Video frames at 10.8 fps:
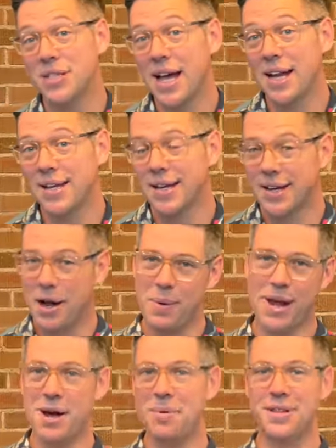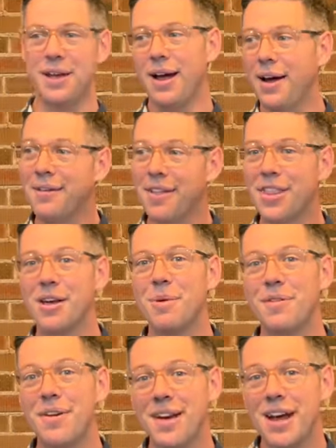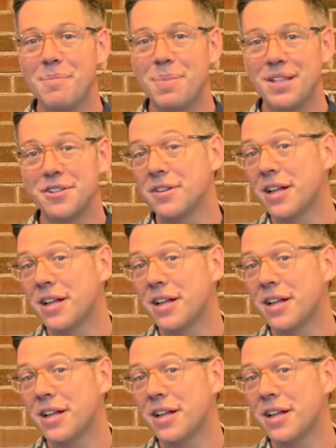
that I wake up and say, ah, I think it'd be fun to have pizza or